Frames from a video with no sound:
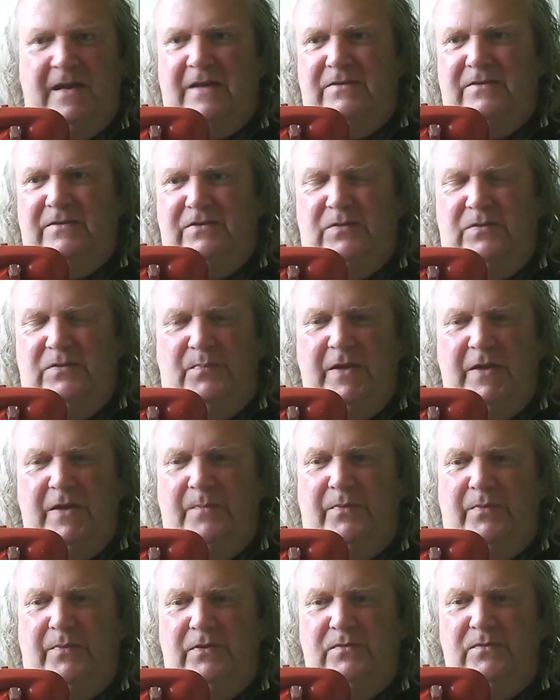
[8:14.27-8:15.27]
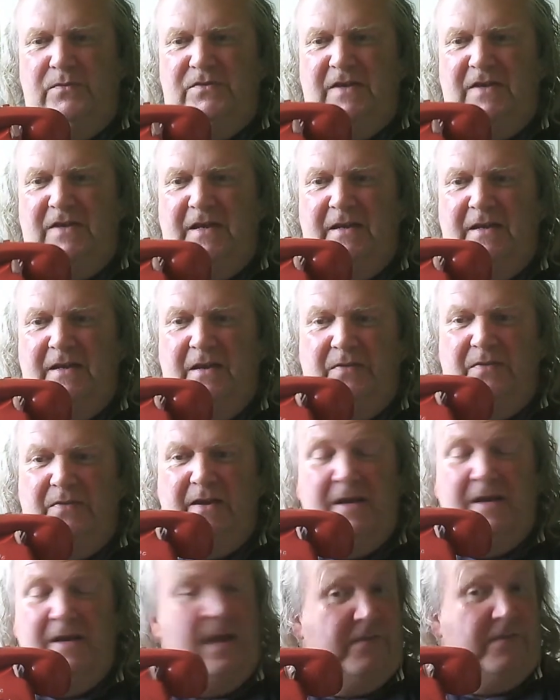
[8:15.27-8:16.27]
as to people who say
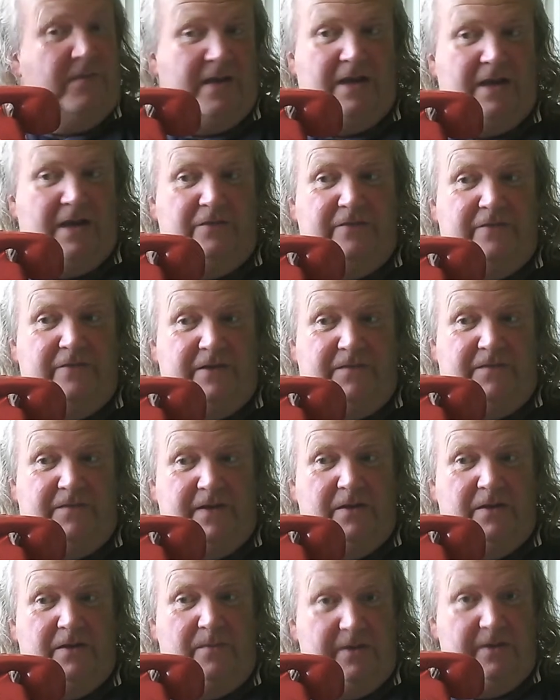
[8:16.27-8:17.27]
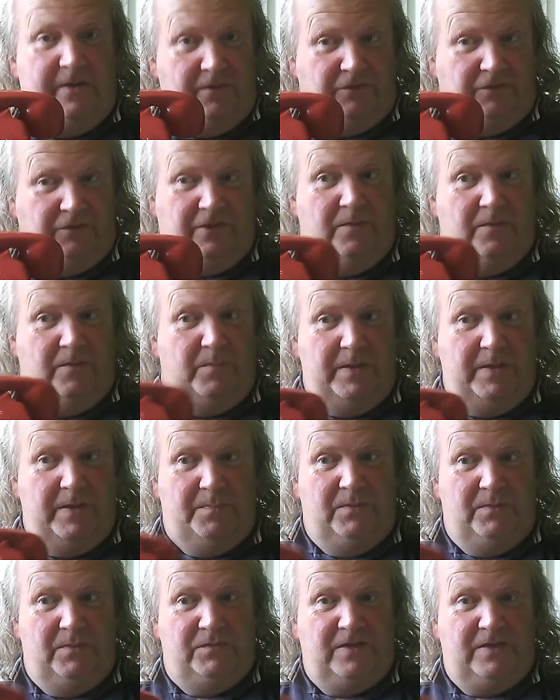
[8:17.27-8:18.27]
they never had red finger wheels and
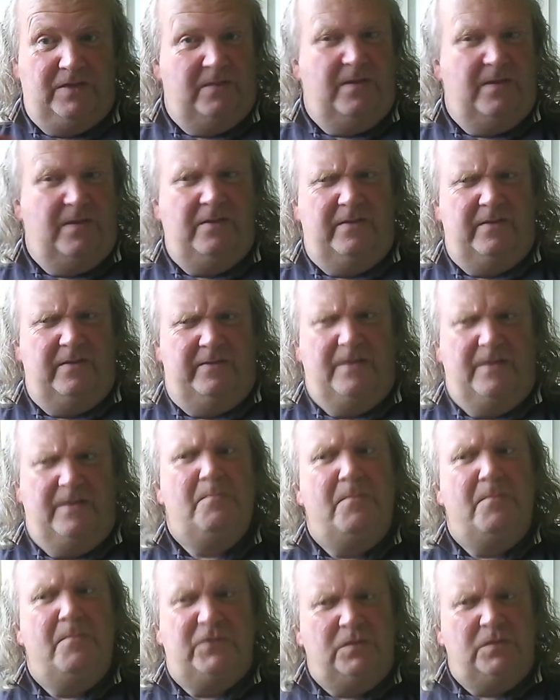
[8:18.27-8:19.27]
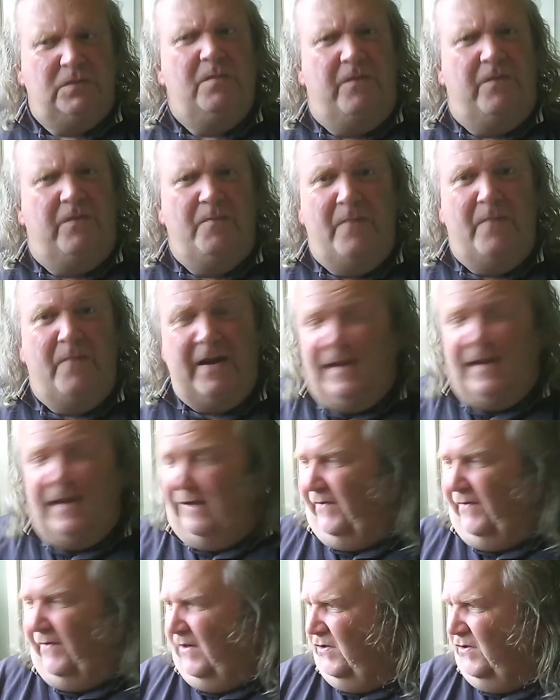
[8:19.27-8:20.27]
people who say, well, some of them might
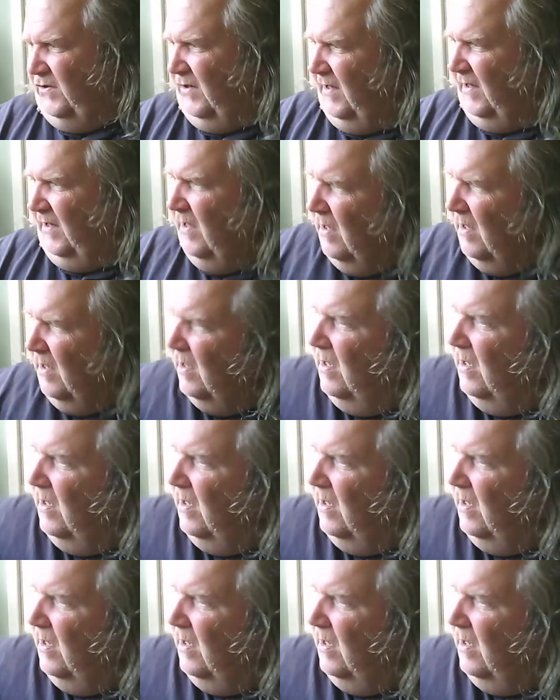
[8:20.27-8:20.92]
have actually.